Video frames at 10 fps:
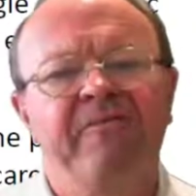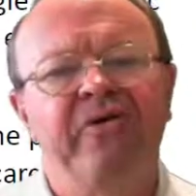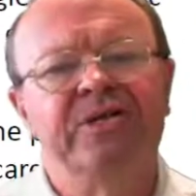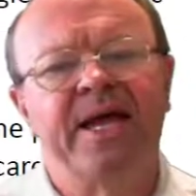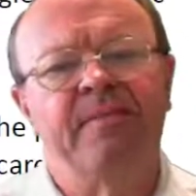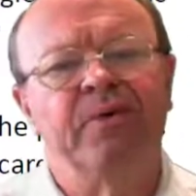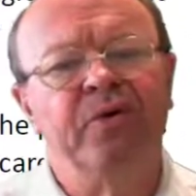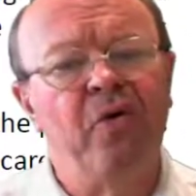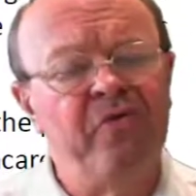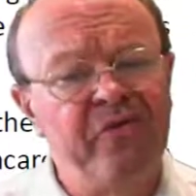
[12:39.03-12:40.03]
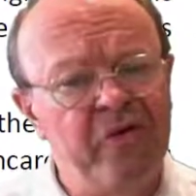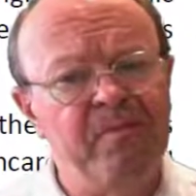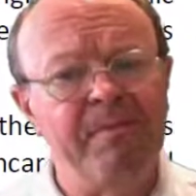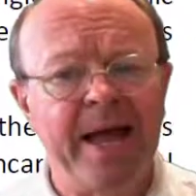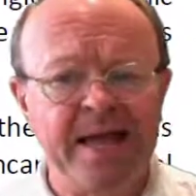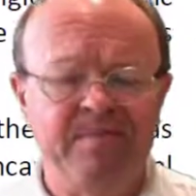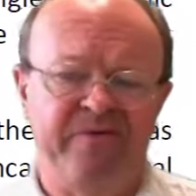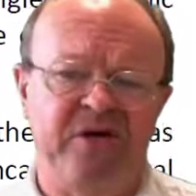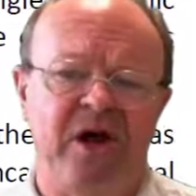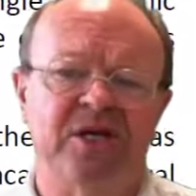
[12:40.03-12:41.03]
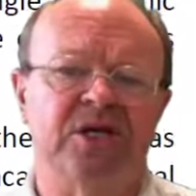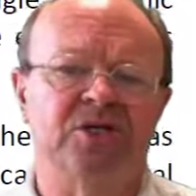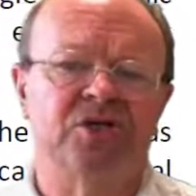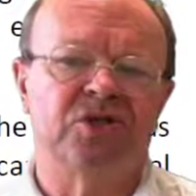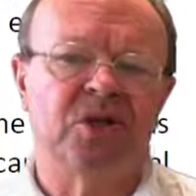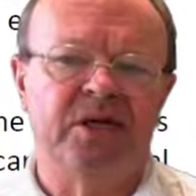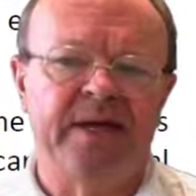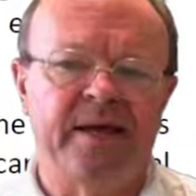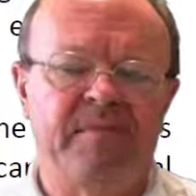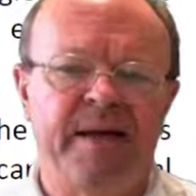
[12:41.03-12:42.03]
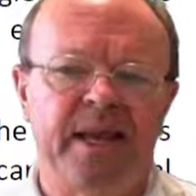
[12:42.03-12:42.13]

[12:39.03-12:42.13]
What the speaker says: For example, your firm may provide a consolidated